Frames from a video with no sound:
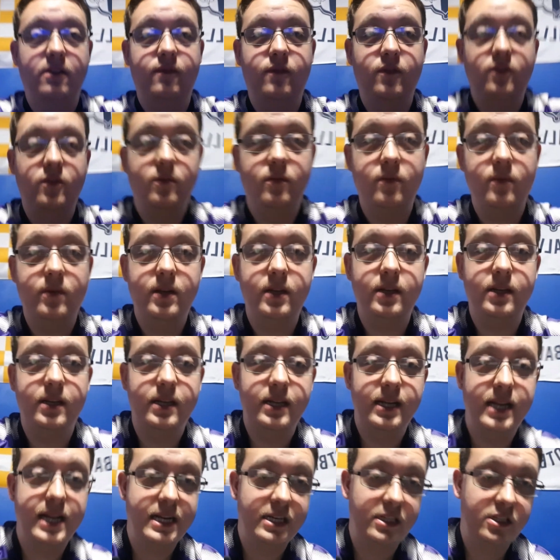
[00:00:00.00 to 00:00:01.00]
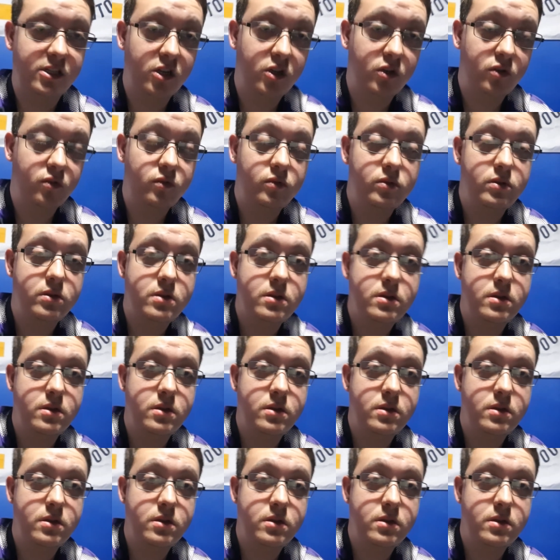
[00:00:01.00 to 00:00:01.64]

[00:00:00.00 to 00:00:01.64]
thought we weren't going to get a goal.